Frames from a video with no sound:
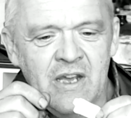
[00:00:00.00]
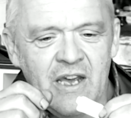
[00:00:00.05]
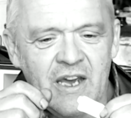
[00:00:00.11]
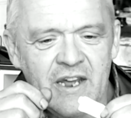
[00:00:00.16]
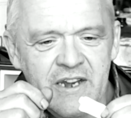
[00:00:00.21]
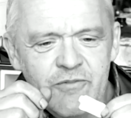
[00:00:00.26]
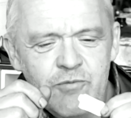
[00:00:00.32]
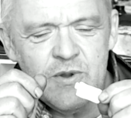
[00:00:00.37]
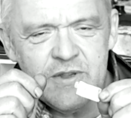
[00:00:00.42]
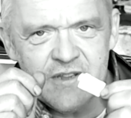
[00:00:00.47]

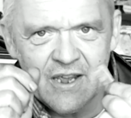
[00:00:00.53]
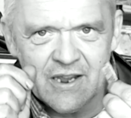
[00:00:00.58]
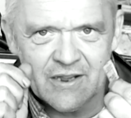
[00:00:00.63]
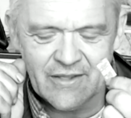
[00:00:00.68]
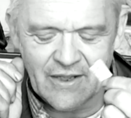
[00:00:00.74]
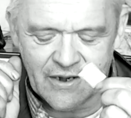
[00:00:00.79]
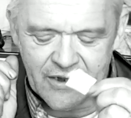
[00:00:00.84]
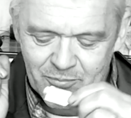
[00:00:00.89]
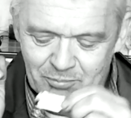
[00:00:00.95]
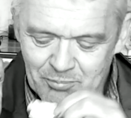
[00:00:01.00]
And take
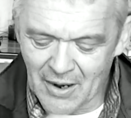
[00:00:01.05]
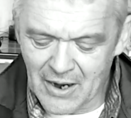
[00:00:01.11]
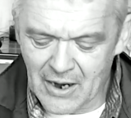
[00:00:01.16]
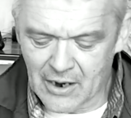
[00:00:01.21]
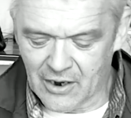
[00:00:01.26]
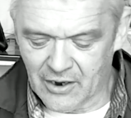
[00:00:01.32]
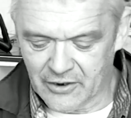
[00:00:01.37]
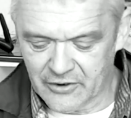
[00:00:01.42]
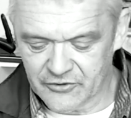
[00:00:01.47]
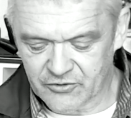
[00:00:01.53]
that
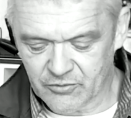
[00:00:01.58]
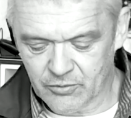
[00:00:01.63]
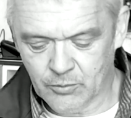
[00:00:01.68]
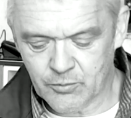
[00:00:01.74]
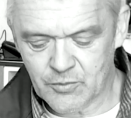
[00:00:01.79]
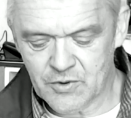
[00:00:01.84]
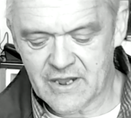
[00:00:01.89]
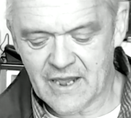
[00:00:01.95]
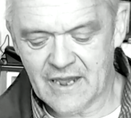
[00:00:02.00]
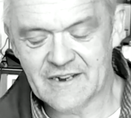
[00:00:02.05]
apart,
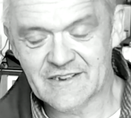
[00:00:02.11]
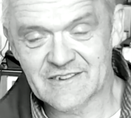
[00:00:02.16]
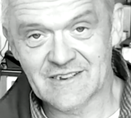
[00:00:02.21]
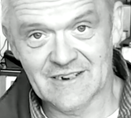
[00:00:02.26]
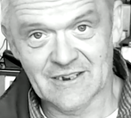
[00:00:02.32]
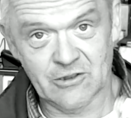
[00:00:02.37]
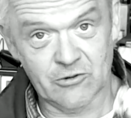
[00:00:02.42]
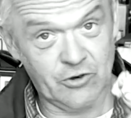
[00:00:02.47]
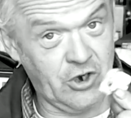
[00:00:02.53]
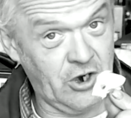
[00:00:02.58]
what we get is a
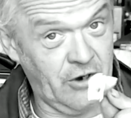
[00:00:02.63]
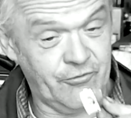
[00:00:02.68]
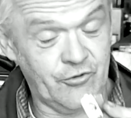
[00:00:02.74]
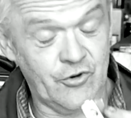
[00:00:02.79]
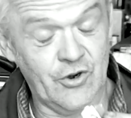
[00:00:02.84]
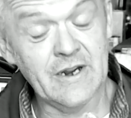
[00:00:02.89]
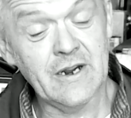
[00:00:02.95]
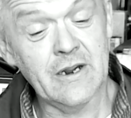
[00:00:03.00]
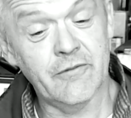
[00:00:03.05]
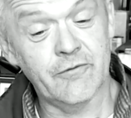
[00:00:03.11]
little
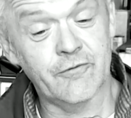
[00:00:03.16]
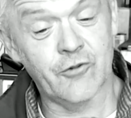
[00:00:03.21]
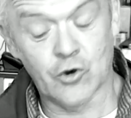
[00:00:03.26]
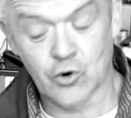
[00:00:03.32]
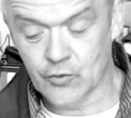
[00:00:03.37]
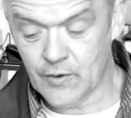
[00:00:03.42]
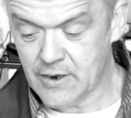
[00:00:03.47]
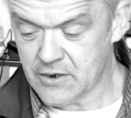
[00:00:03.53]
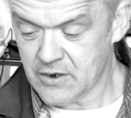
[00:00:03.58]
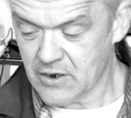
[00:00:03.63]
covering
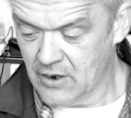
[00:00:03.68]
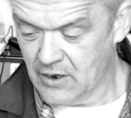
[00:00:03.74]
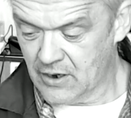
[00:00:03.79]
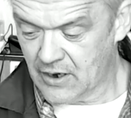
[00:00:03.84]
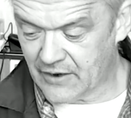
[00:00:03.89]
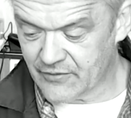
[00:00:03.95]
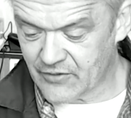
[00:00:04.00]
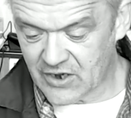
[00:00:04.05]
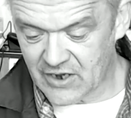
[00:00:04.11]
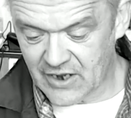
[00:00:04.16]
for it.
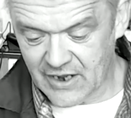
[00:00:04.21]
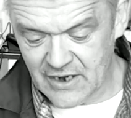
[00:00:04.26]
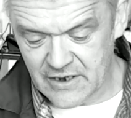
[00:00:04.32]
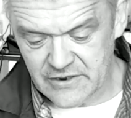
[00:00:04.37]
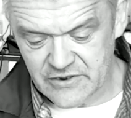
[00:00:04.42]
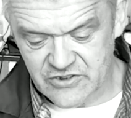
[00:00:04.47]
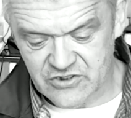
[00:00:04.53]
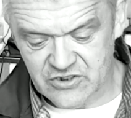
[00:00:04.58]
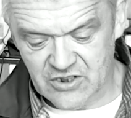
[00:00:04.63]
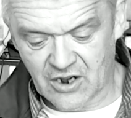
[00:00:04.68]
And then
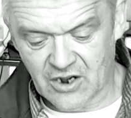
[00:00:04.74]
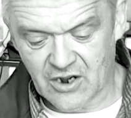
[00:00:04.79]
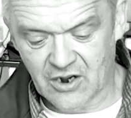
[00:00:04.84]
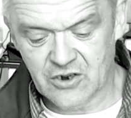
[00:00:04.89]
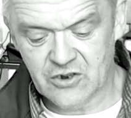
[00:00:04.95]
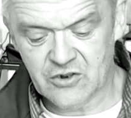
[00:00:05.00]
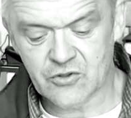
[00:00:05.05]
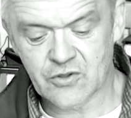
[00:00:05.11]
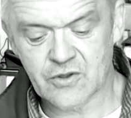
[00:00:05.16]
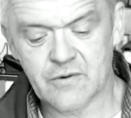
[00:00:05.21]

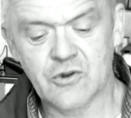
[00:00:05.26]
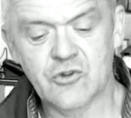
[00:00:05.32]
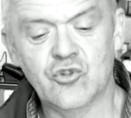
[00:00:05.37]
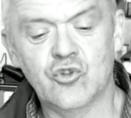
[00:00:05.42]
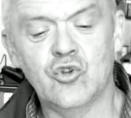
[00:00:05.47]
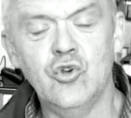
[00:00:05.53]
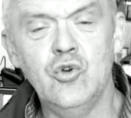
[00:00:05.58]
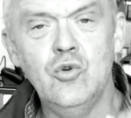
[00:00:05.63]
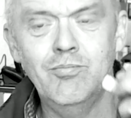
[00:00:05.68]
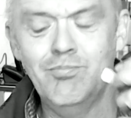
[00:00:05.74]
inside, there are
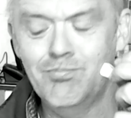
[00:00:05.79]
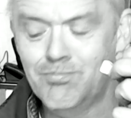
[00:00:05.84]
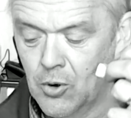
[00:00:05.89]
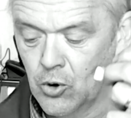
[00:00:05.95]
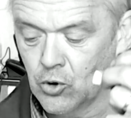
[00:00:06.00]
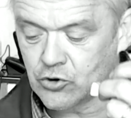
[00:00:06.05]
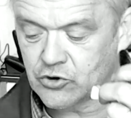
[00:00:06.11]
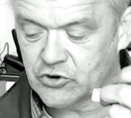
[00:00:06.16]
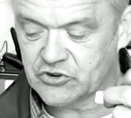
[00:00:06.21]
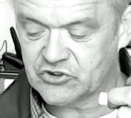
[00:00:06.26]
two
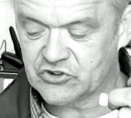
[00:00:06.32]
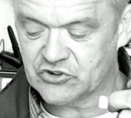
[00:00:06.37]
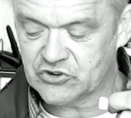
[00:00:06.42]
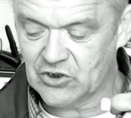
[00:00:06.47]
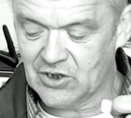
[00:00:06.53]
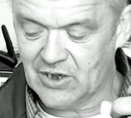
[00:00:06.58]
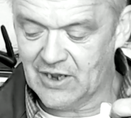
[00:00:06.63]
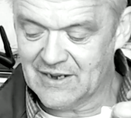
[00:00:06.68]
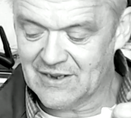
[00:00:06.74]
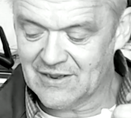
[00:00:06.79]
books
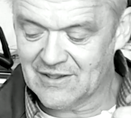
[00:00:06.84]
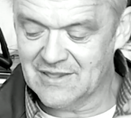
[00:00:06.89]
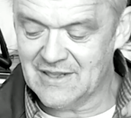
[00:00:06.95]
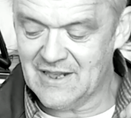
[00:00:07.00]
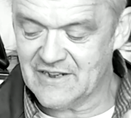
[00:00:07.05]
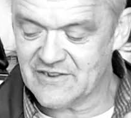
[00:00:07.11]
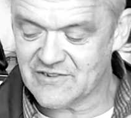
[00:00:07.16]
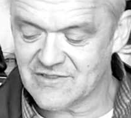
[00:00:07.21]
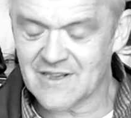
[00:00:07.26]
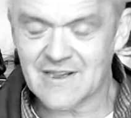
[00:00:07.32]
like
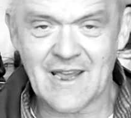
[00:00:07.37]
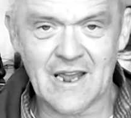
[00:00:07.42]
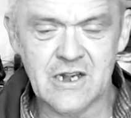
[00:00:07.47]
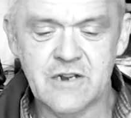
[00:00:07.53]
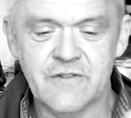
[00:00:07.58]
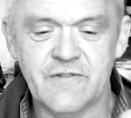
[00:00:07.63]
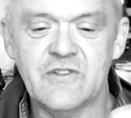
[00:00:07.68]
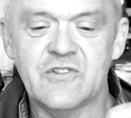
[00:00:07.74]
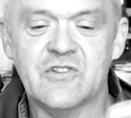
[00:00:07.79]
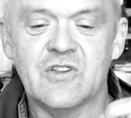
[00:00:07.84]
this. They kind
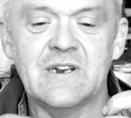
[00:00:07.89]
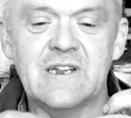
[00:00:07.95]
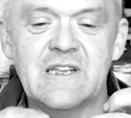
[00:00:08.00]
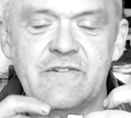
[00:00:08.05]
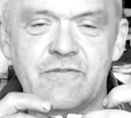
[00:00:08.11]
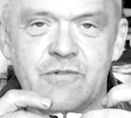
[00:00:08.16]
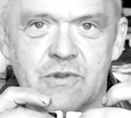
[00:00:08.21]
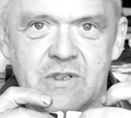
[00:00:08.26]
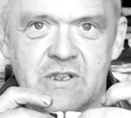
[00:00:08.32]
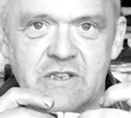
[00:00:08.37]
of
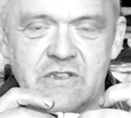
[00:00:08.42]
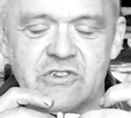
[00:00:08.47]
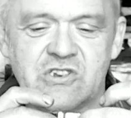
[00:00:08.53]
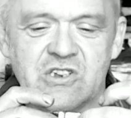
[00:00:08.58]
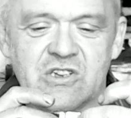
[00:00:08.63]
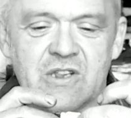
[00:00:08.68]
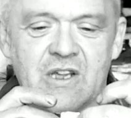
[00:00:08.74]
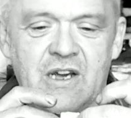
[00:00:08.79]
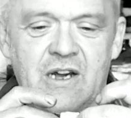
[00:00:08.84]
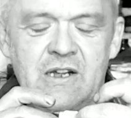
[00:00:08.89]
interleave with each
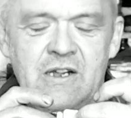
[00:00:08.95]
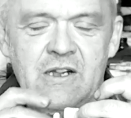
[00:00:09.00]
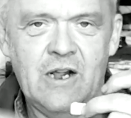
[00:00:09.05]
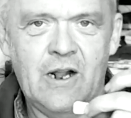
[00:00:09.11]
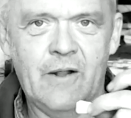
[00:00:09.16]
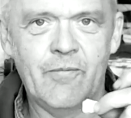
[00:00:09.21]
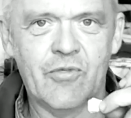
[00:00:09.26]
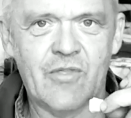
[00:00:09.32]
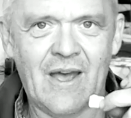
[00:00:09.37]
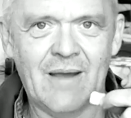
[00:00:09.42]
other,
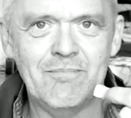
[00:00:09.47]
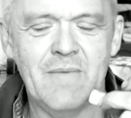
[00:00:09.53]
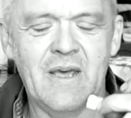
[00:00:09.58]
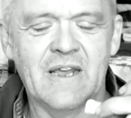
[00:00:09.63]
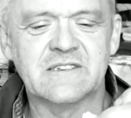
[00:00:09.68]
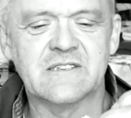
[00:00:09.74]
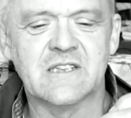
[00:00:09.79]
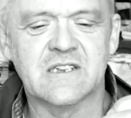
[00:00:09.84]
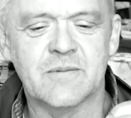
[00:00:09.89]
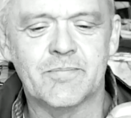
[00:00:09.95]
and that
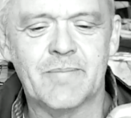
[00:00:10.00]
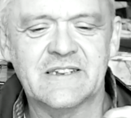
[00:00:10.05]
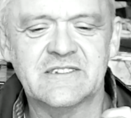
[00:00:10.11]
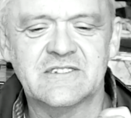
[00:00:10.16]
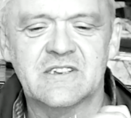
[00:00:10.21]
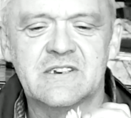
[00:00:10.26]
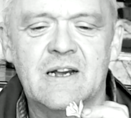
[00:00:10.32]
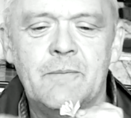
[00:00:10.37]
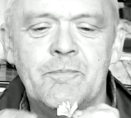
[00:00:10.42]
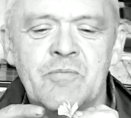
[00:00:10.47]
makes the
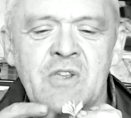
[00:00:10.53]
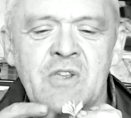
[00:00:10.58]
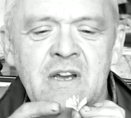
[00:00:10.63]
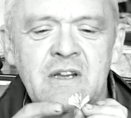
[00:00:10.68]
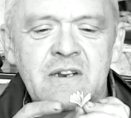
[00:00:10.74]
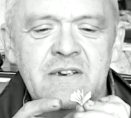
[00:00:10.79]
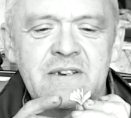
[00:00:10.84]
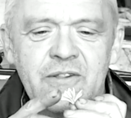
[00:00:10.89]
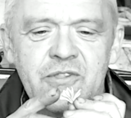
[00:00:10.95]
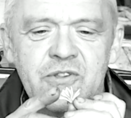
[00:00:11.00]
capacitor.
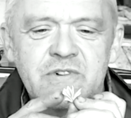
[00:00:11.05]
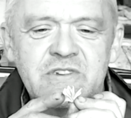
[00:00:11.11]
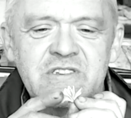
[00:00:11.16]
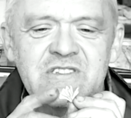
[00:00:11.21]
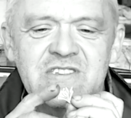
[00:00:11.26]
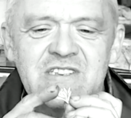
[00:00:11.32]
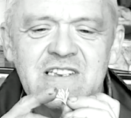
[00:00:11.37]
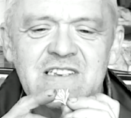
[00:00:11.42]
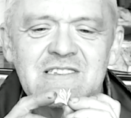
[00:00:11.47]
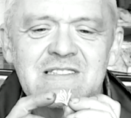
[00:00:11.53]
Now there are
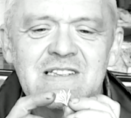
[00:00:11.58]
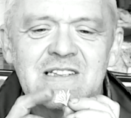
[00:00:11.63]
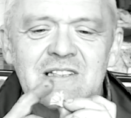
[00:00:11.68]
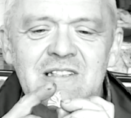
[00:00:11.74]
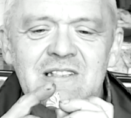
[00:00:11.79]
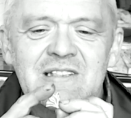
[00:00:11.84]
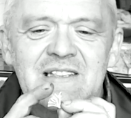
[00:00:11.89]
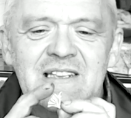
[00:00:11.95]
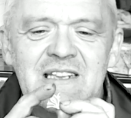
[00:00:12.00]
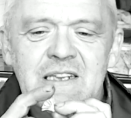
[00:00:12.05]
six
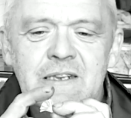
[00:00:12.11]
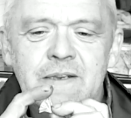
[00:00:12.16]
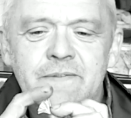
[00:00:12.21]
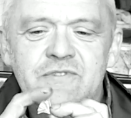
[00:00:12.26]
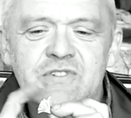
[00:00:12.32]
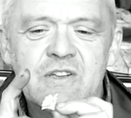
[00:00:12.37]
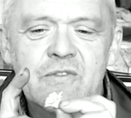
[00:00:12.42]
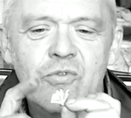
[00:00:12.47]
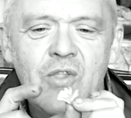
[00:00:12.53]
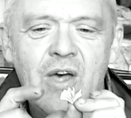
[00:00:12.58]
little
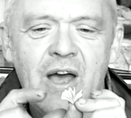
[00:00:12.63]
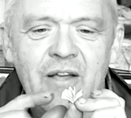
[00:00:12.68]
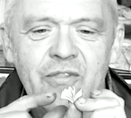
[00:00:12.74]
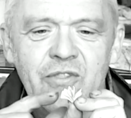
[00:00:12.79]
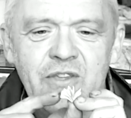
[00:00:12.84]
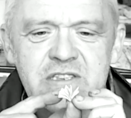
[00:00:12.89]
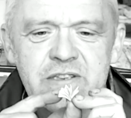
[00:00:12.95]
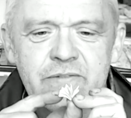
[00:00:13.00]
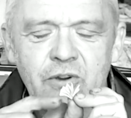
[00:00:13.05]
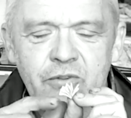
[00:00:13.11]
leaves in there.
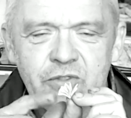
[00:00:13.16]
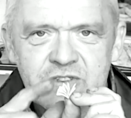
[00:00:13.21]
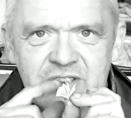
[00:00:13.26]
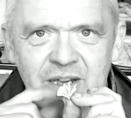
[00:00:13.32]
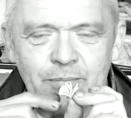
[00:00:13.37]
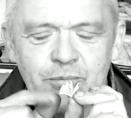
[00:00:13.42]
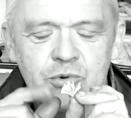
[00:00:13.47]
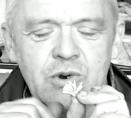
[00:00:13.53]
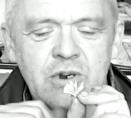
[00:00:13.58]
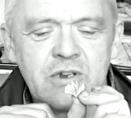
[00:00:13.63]
These have got the
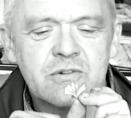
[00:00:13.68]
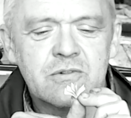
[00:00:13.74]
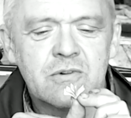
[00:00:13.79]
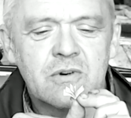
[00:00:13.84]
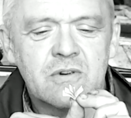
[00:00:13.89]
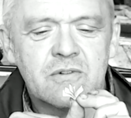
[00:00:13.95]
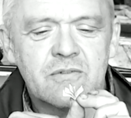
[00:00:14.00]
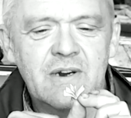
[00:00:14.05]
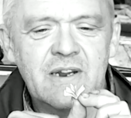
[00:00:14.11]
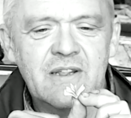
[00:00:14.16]
separator
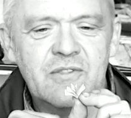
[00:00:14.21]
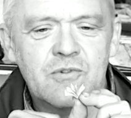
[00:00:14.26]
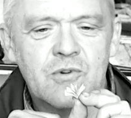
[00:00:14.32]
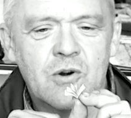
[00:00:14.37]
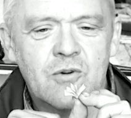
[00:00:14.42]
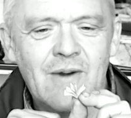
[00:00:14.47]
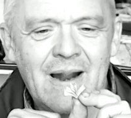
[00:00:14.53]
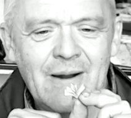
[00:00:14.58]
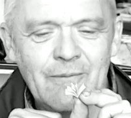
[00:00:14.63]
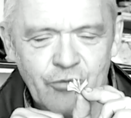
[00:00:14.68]
all
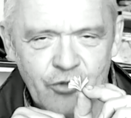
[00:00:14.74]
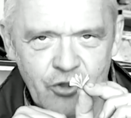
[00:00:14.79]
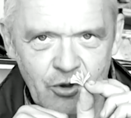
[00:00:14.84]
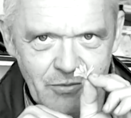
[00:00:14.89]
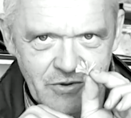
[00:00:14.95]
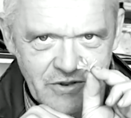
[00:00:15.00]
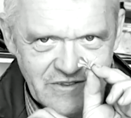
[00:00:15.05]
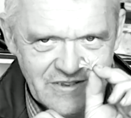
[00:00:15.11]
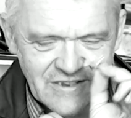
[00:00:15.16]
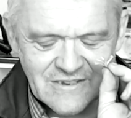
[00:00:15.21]
around
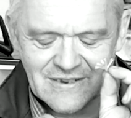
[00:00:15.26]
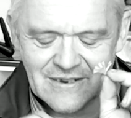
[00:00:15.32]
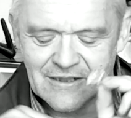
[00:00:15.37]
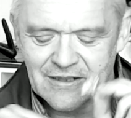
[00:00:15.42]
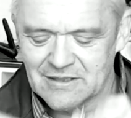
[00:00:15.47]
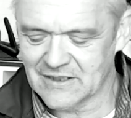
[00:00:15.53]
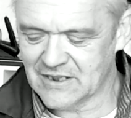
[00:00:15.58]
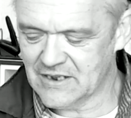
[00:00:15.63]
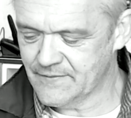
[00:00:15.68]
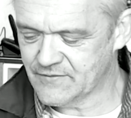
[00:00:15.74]
them. There's six
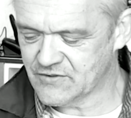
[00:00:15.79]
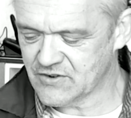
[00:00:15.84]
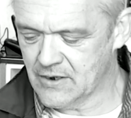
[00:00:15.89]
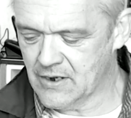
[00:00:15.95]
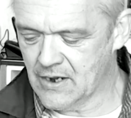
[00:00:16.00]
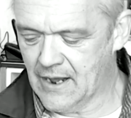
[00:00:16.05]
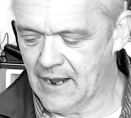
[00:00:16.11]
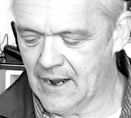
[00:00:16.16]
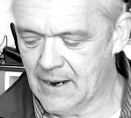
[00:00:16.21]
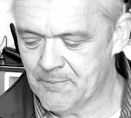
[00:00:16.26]
little leaves in
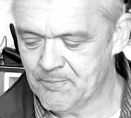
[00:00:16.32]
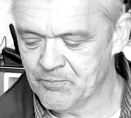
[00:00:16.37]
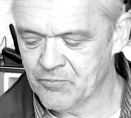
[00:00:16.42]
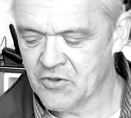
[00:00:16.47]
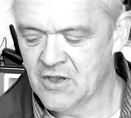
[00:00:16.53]
there.